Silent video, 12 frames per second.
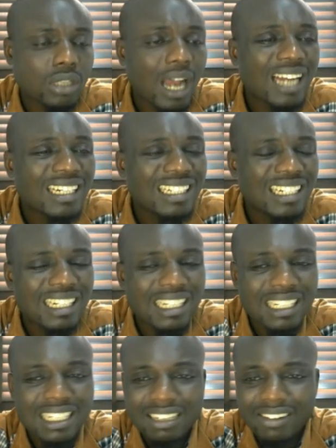at the
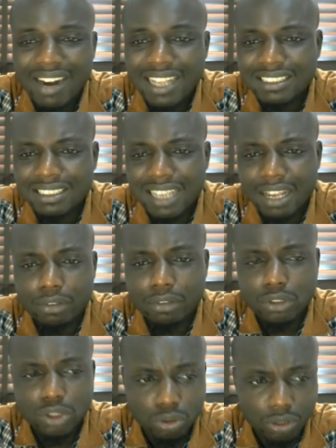right side of your
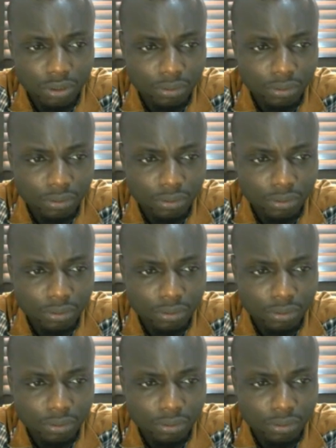screen.